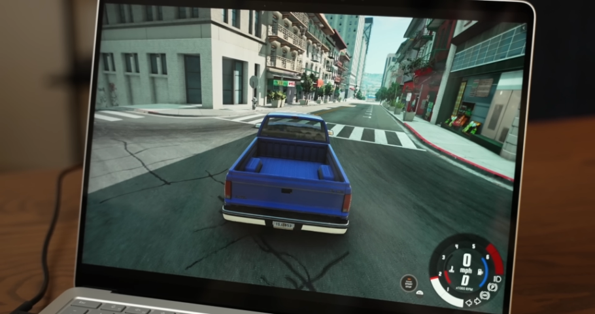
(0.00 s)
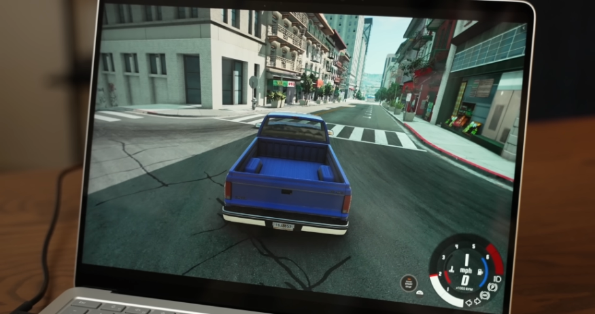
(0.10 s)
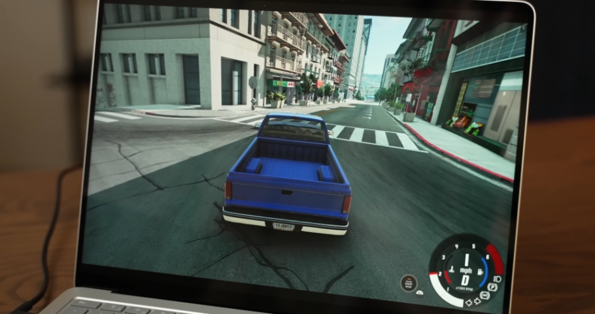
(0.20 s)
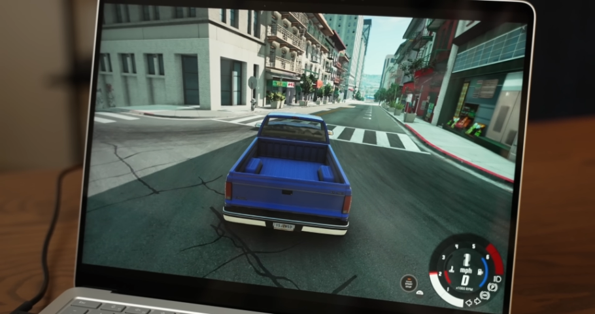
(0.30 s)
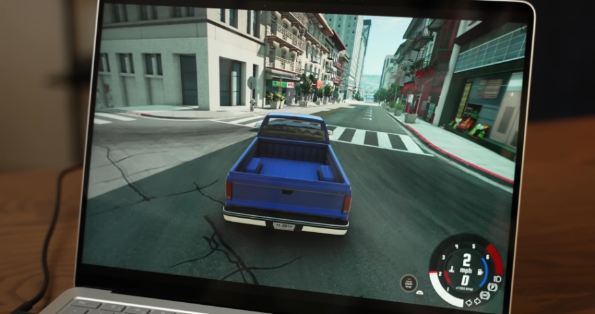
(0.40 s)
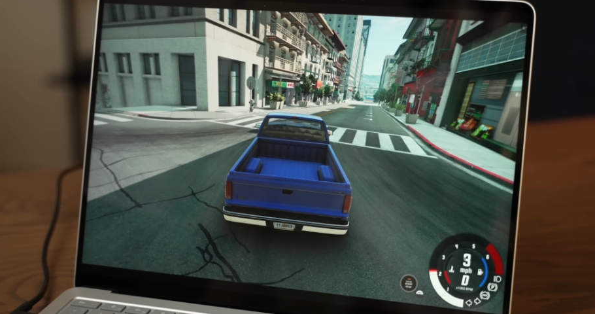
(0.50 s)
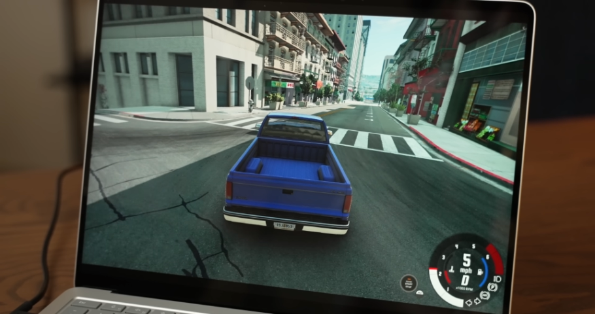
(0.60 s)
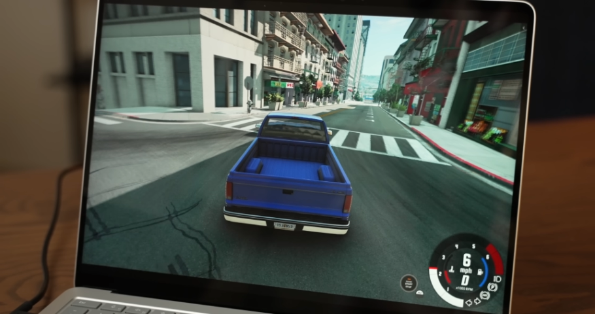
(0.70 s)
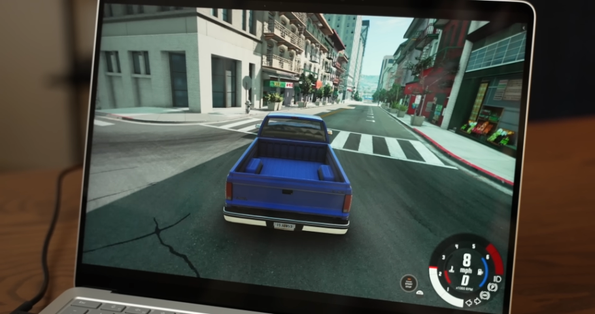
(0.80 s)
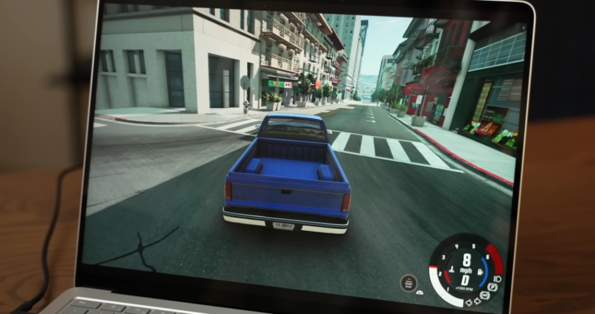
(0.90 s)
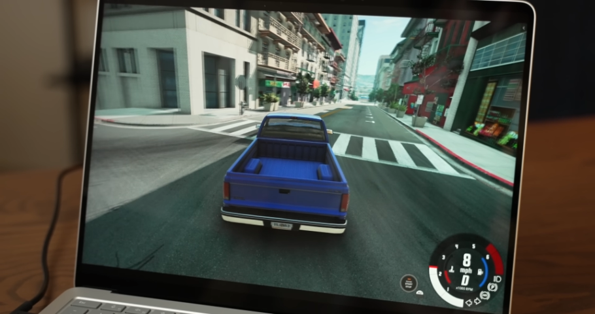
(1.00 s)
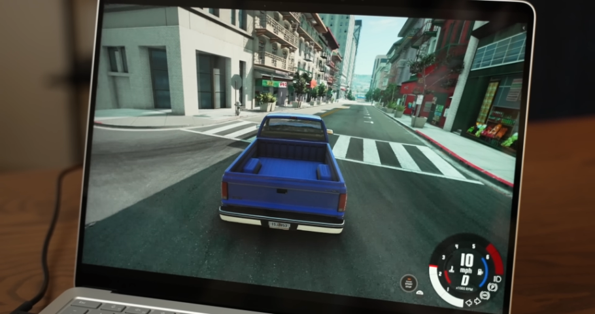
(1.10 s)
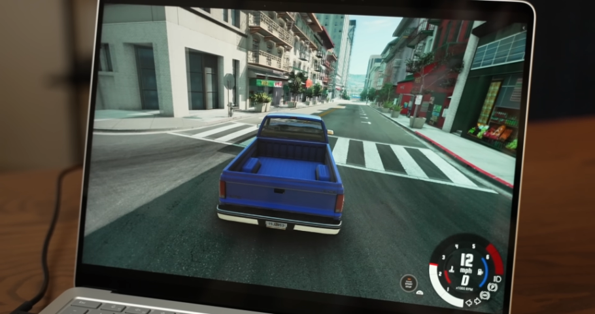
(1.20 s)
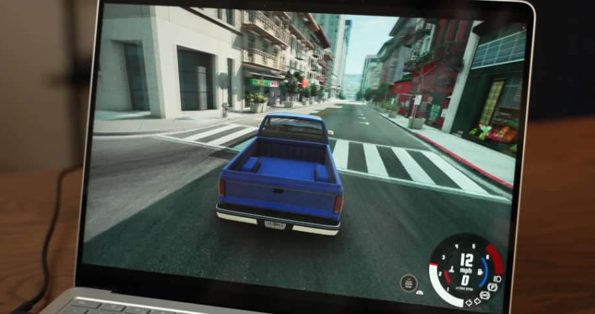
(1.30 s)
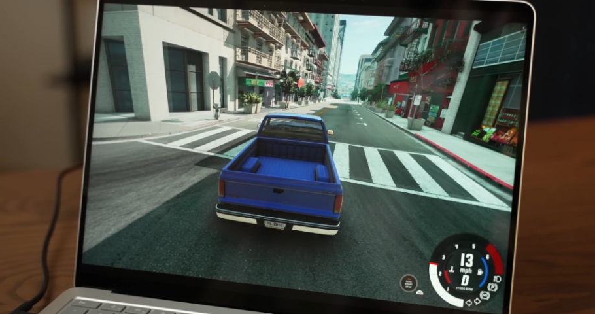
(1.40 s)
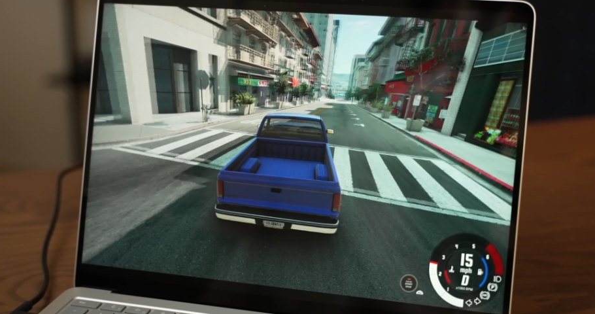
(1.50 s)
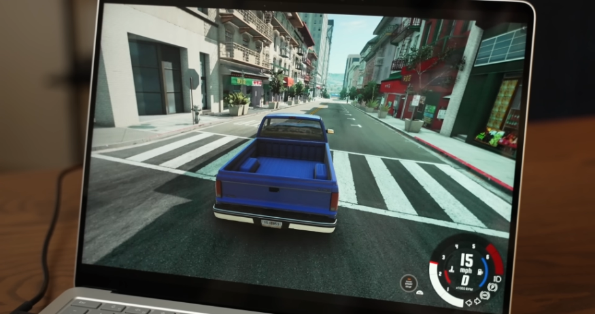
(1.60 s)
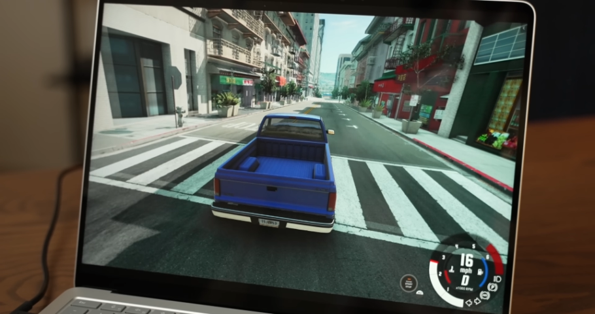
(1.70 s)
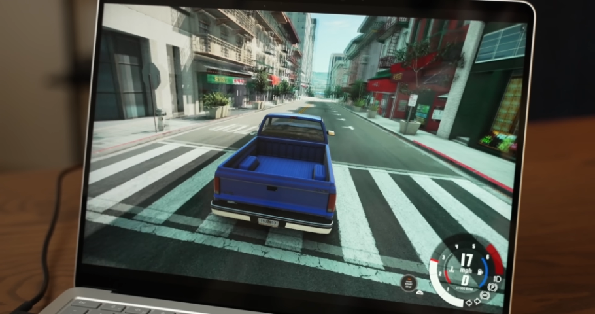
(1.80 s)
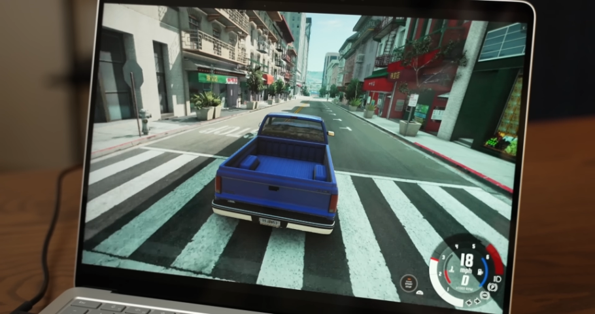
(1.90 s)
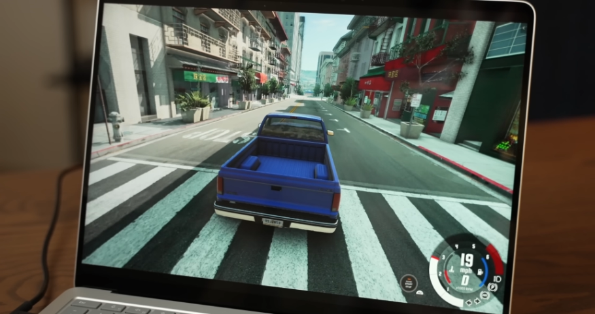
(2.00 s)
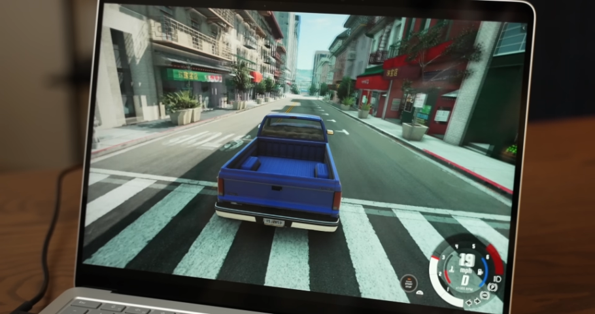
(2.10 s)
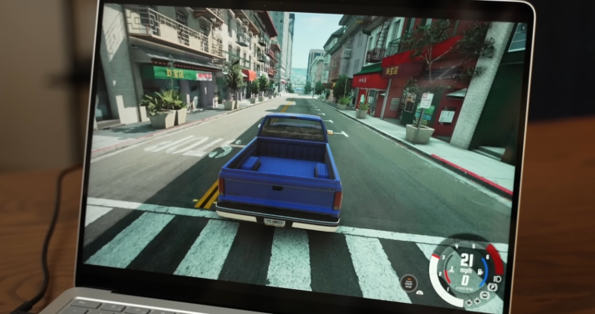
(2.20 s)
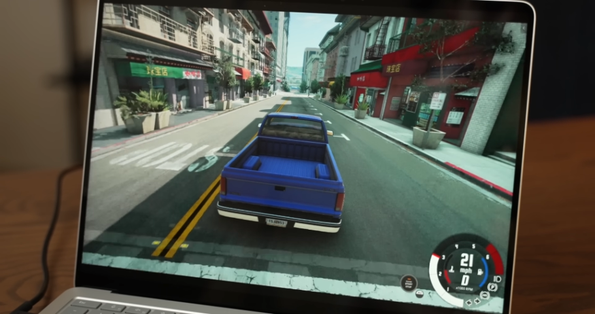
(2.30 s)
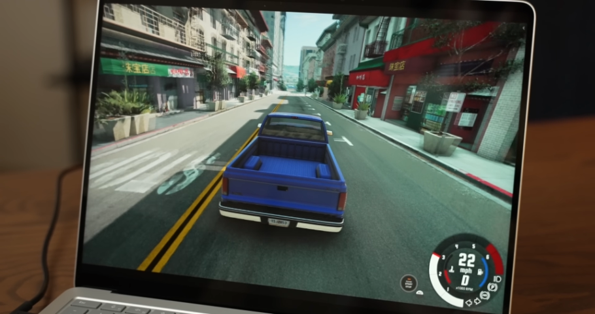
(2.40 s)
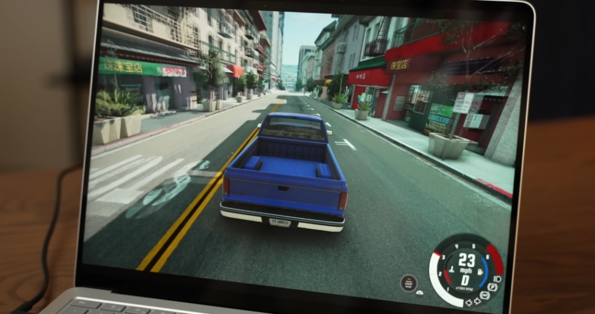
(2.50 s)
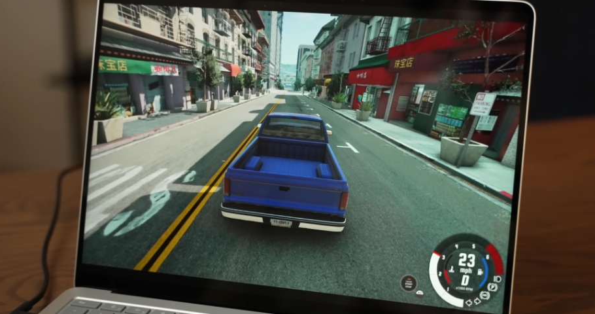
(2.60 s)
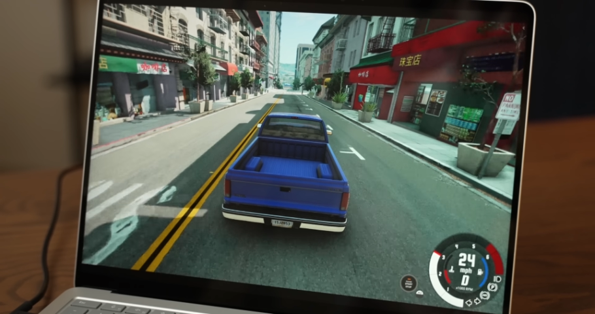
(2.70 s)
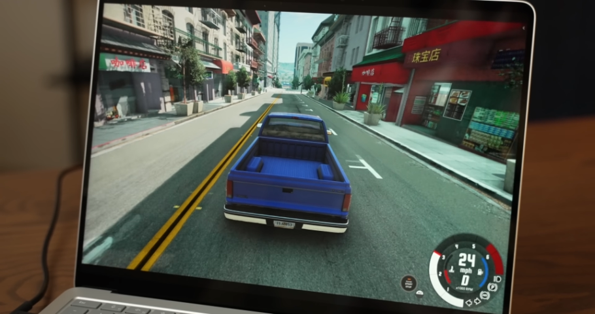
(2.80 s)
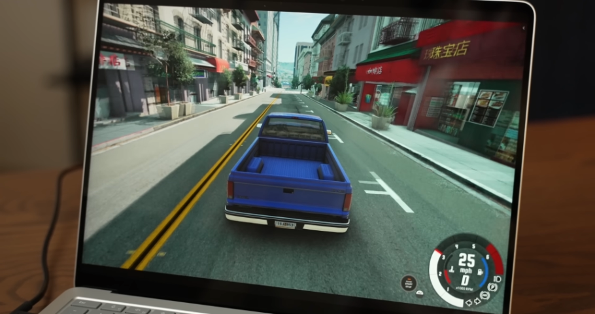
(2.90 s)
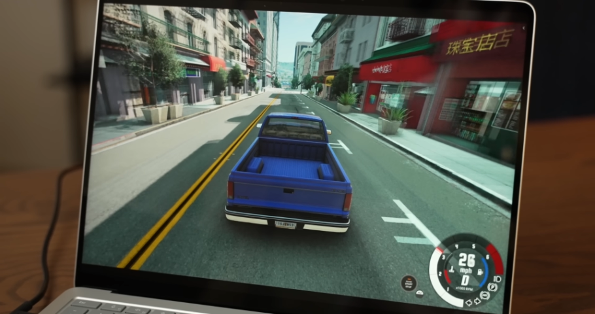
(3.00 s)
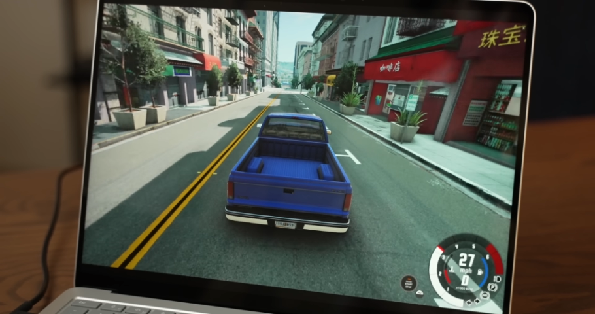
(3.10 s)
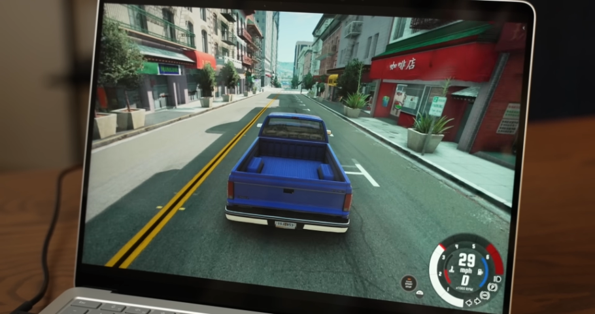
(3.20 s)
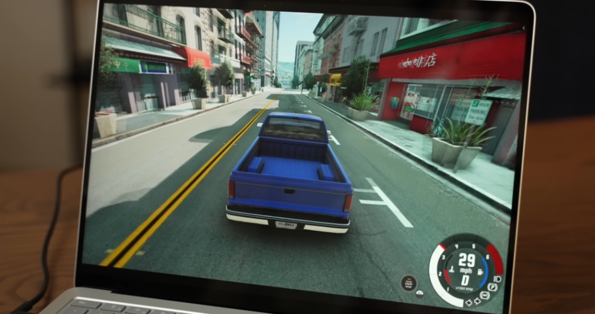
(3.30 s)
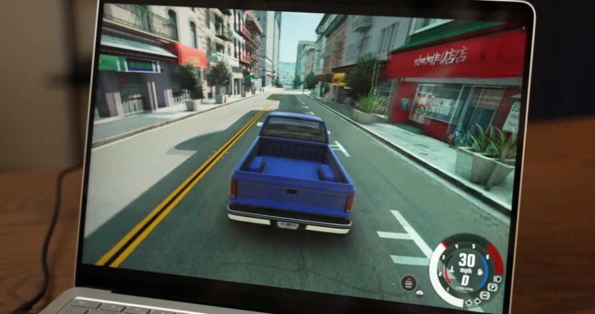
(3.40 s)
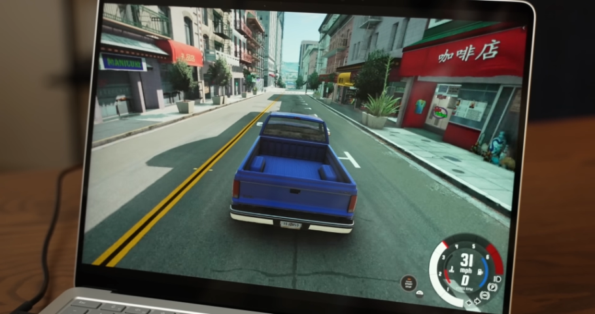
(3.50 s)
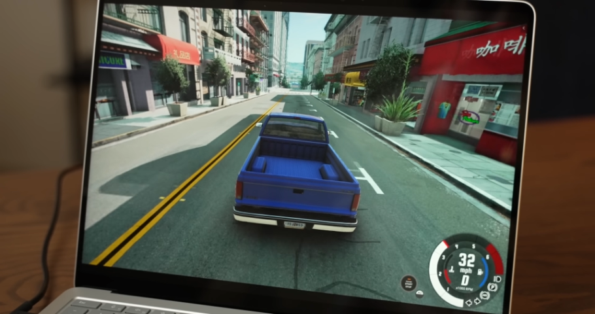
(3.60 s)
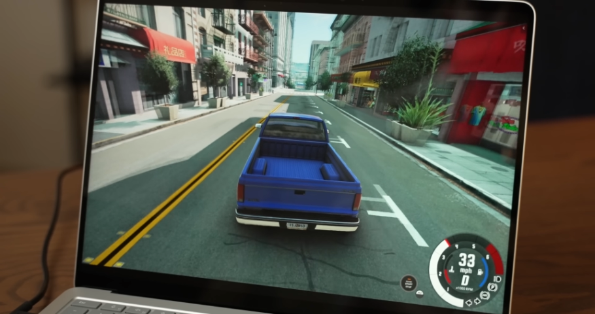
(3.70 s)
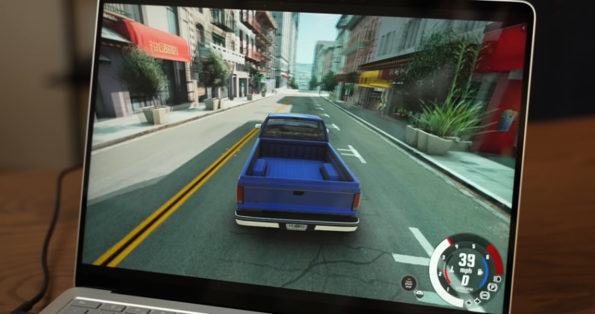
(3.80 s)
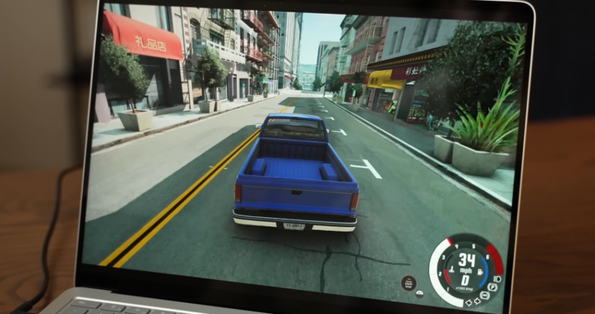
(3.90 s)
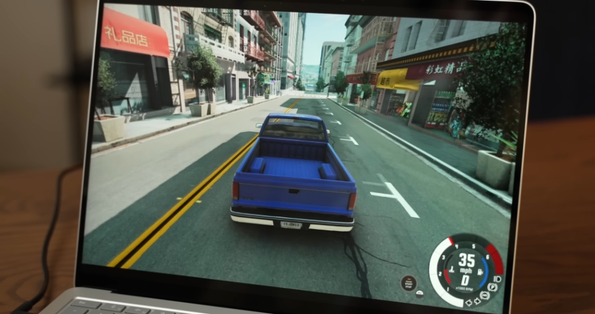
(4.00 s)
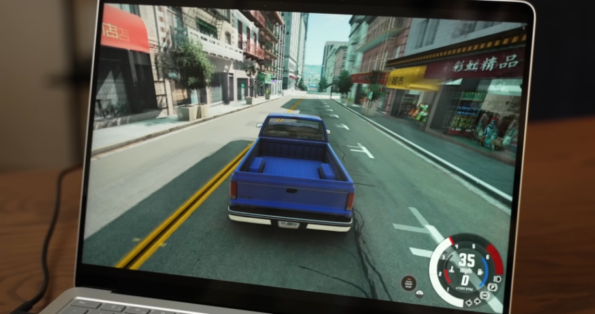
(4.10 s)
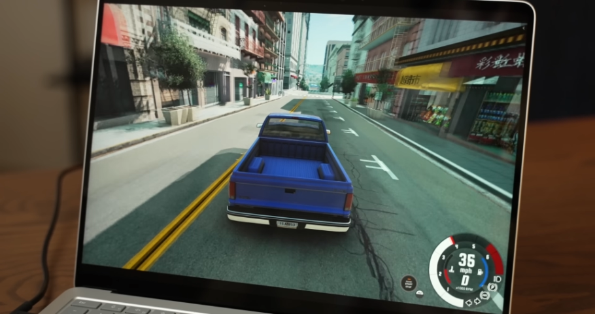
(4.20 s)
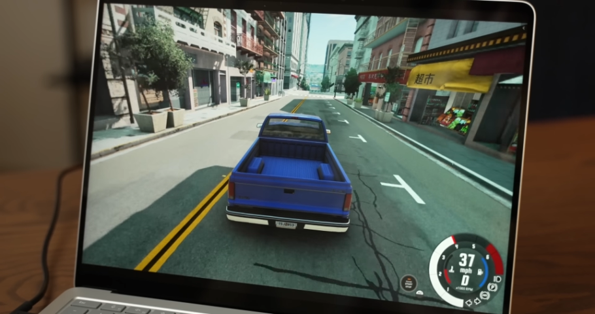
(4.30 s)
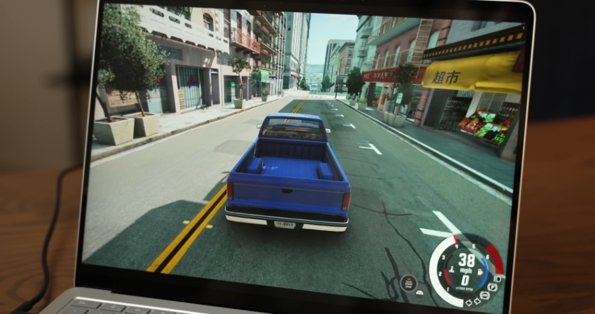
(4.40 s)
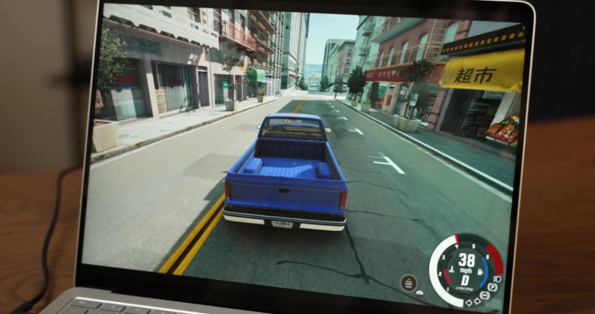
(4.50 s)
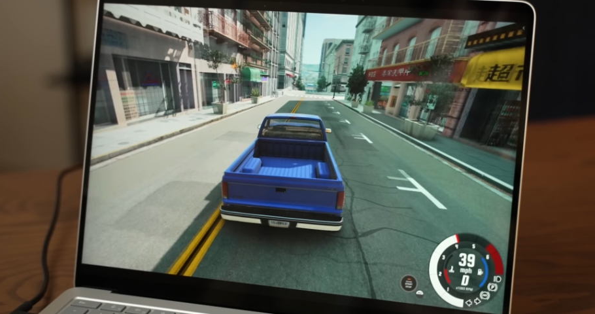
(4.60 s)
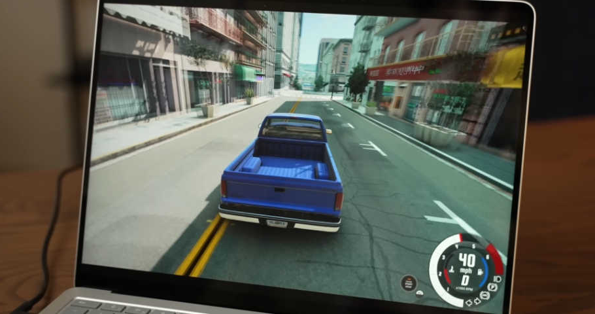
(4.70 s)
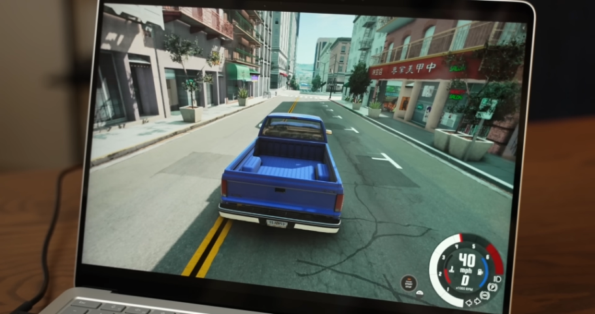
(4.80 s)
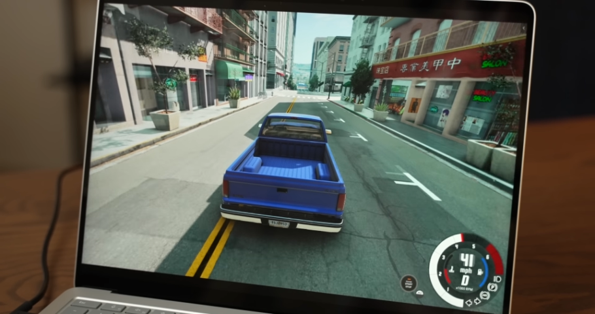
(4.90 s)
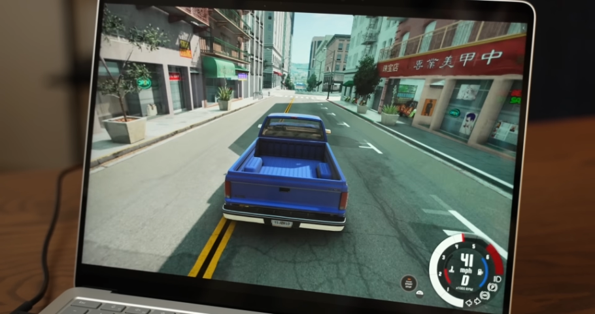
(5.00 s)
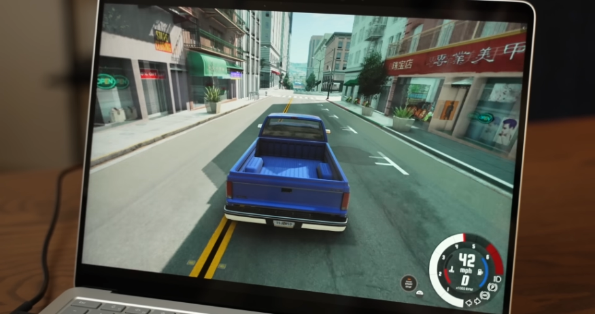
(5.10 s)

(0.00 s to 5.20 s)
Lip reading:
Nobody's mouth can be seen.